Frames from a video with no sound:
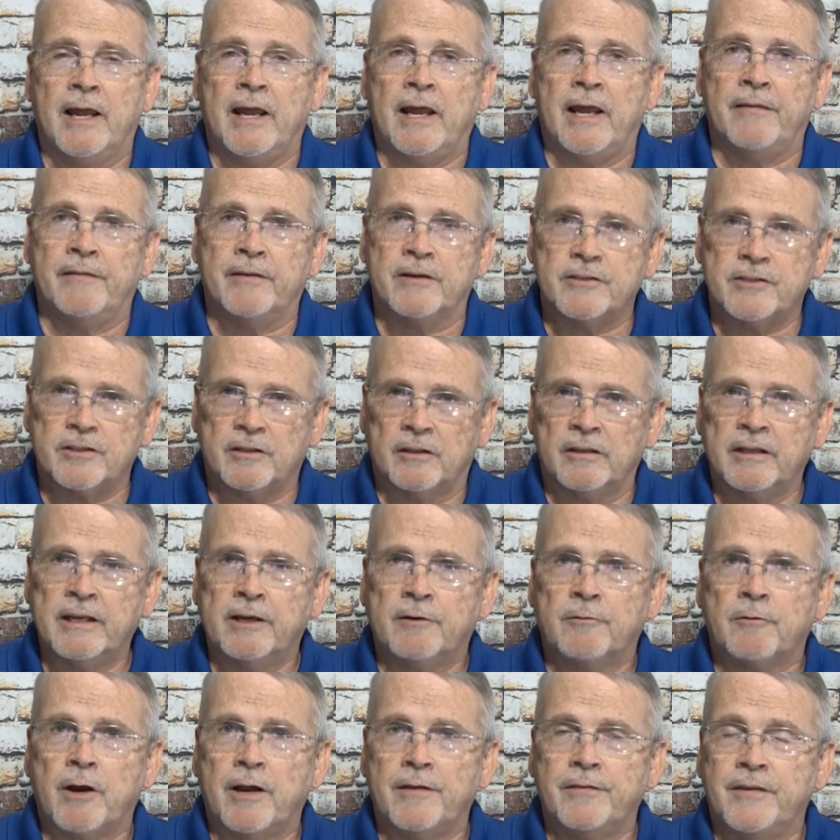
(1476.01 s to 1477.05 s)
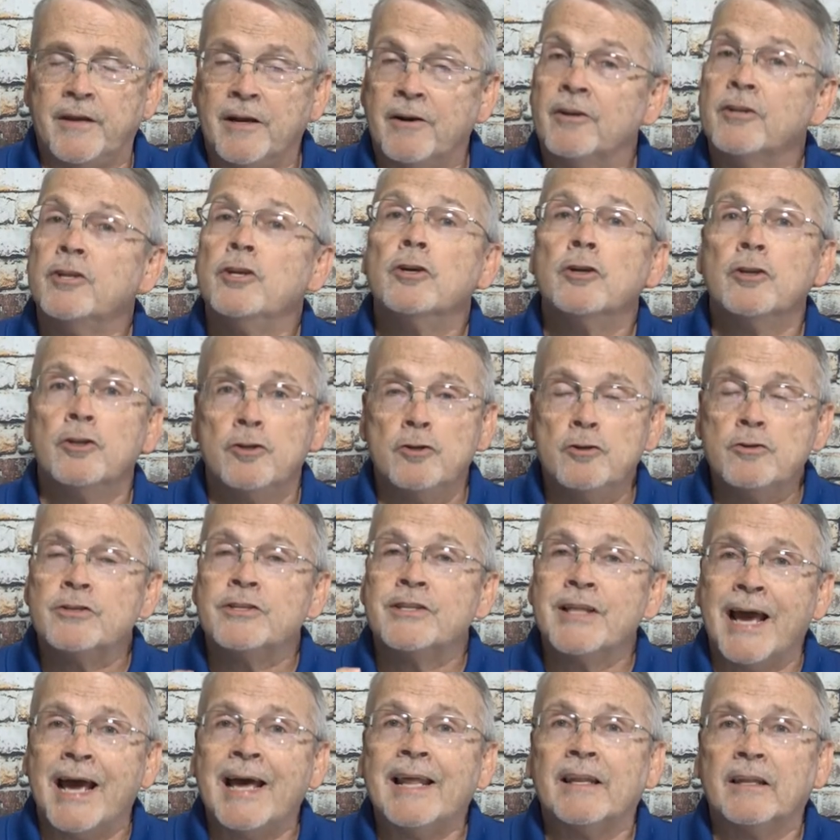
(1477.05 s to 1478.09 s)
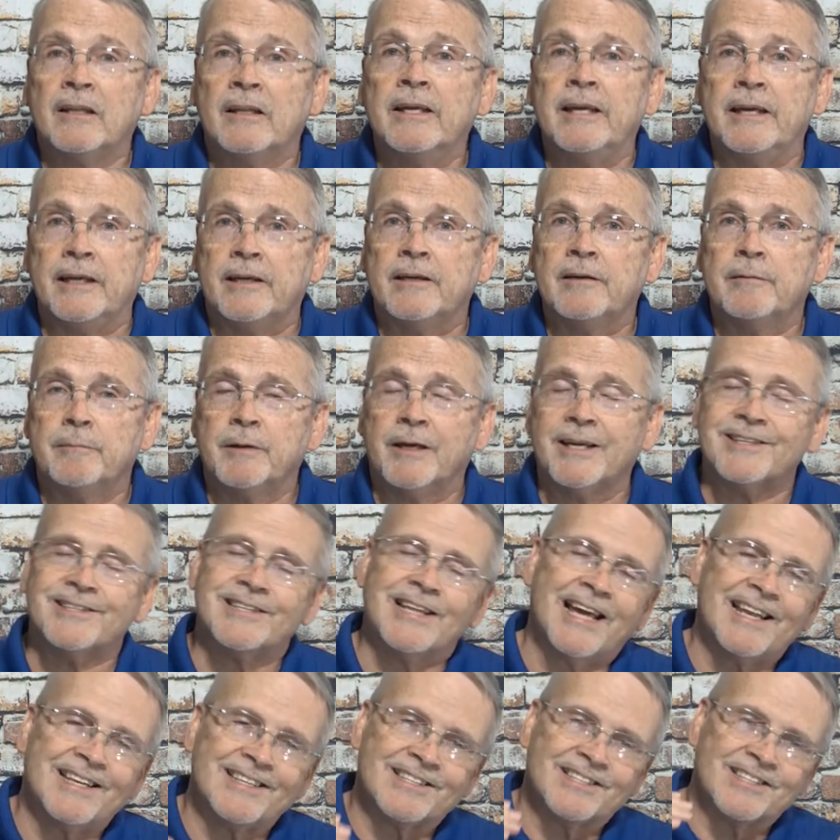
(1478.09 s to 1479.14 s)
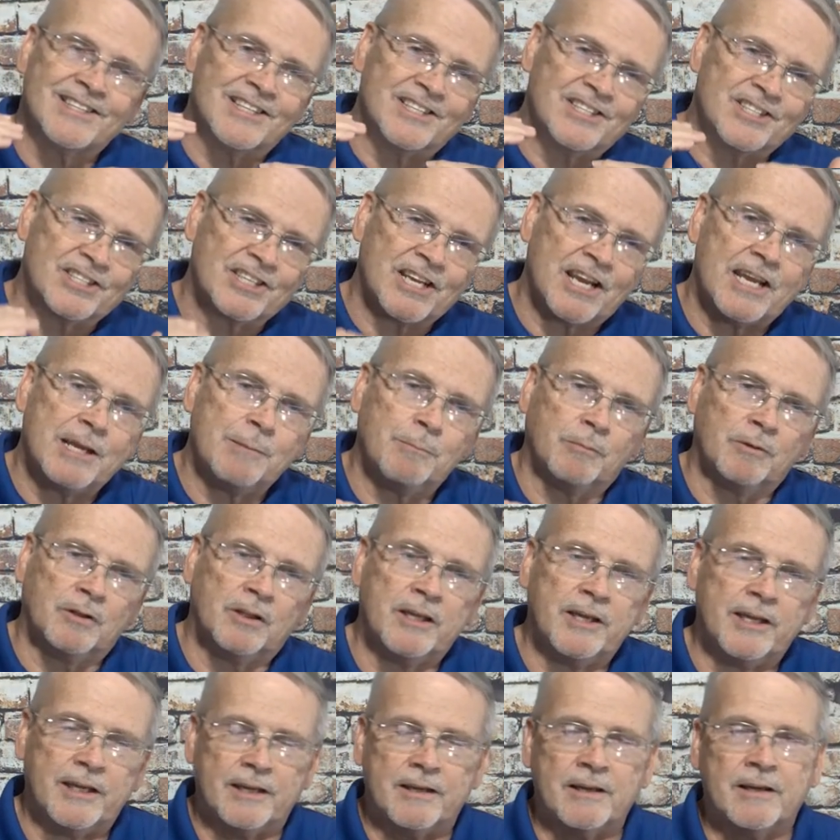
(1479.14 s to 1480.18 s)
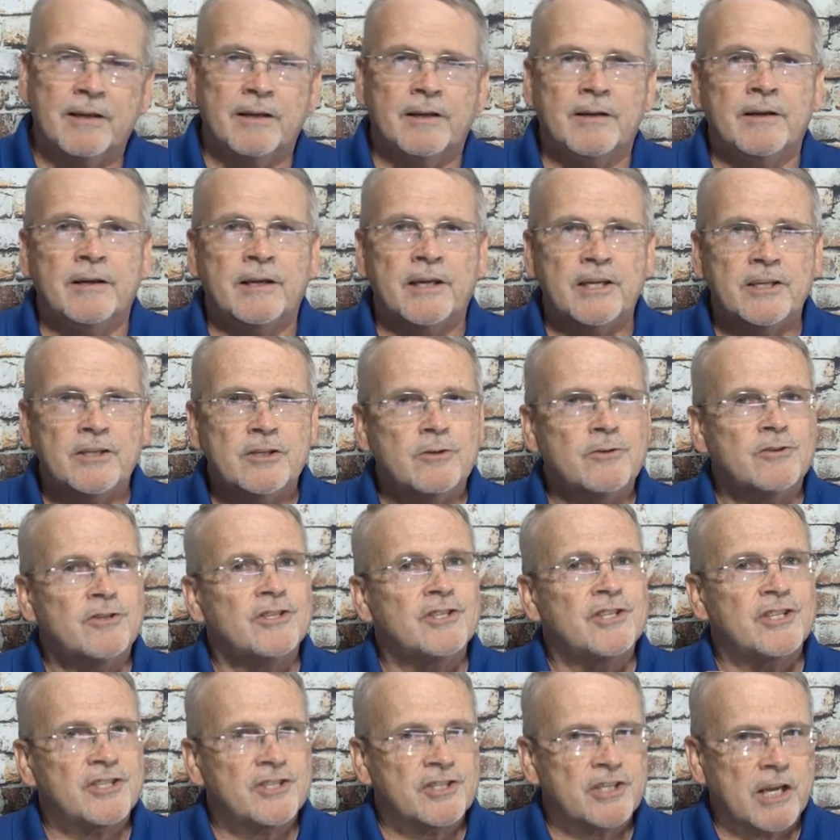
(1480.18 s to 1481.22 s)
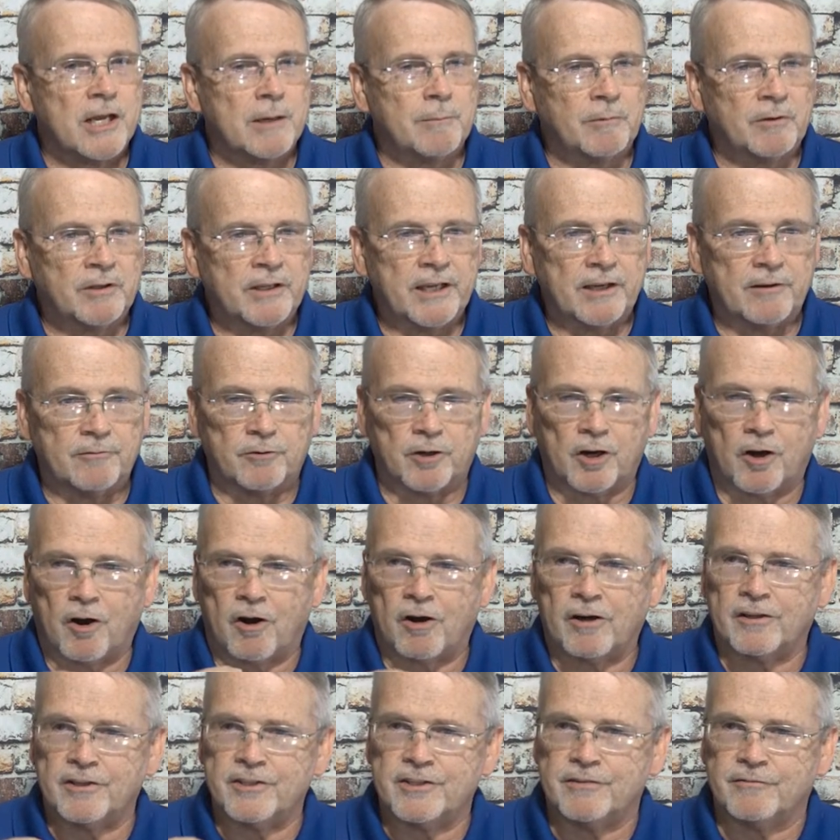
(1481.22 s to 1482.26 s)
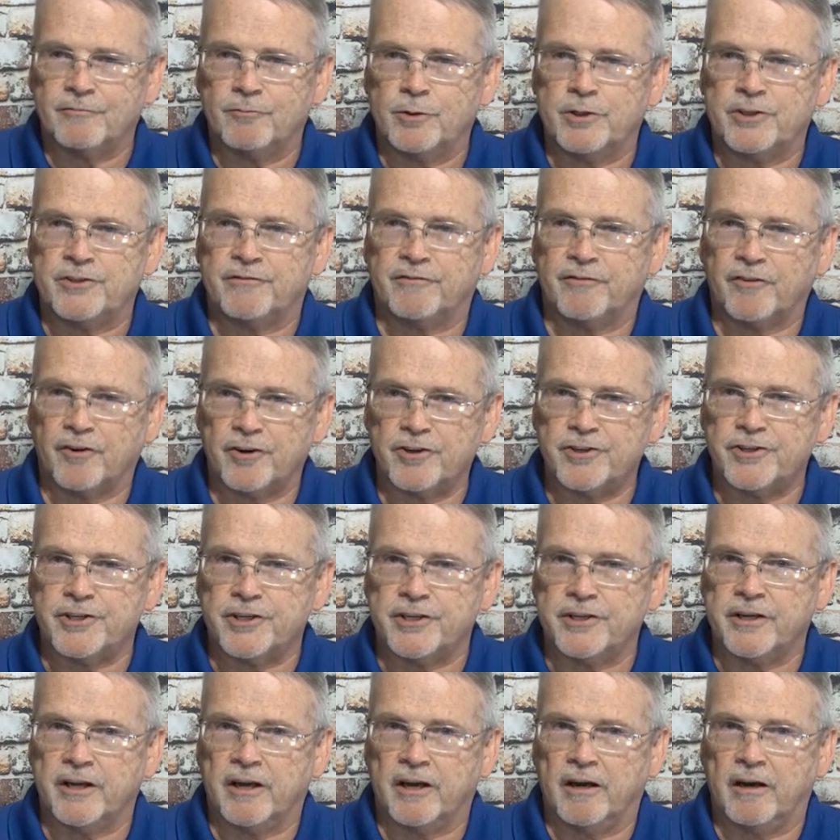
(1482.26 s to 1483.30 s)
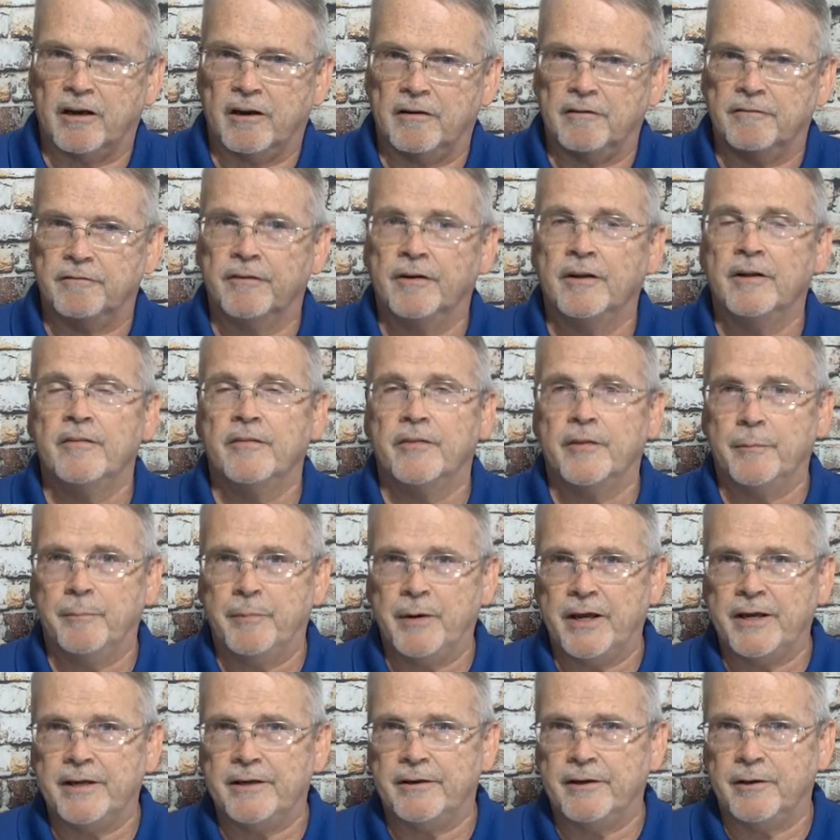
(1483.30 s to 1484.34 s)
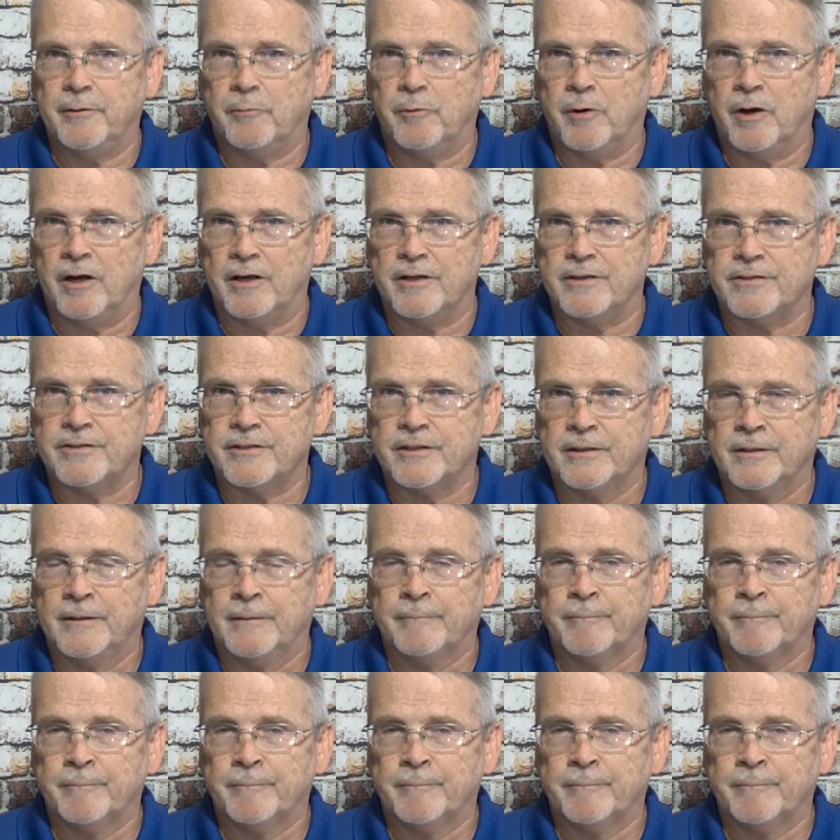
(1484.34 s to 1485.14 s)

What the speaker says: And there's a link right there, and you can use that link because that's the same link. He uses the same link regardless of which version of the beta it was.